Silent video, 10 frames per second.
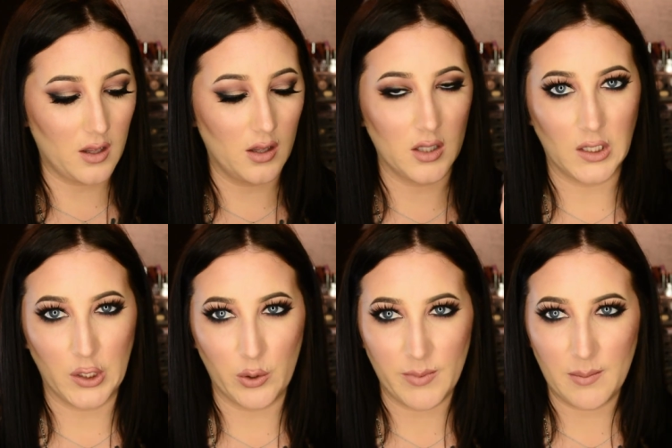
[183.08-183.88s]
Pill
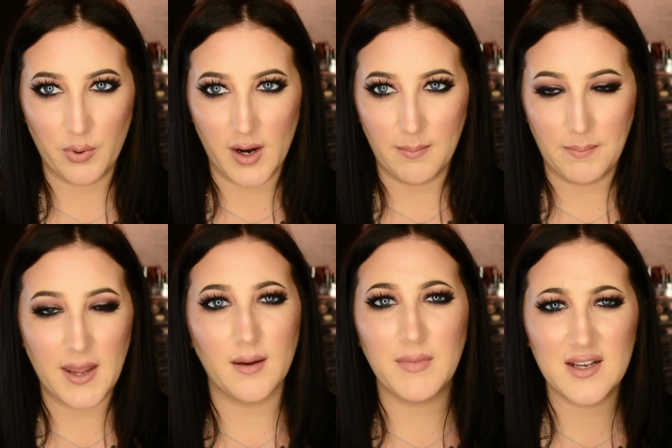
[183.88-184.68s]
Lumi
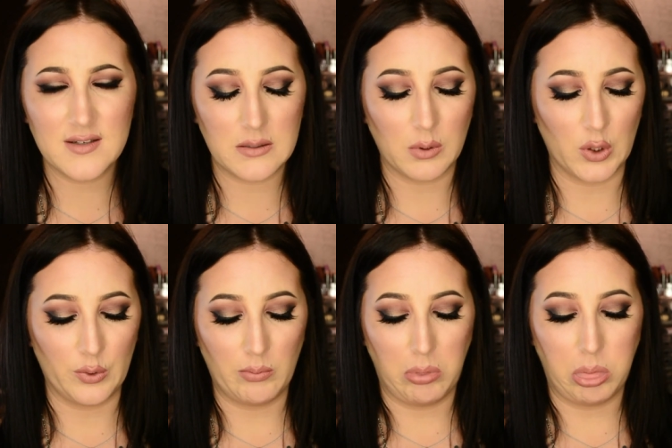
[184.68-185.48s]
Pigment.
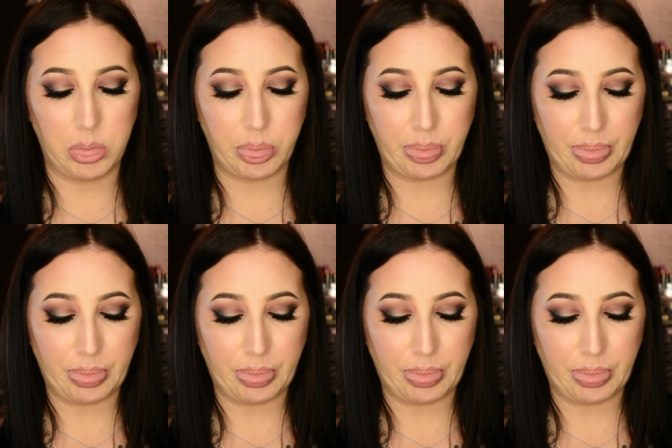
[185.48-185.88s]
Ugh,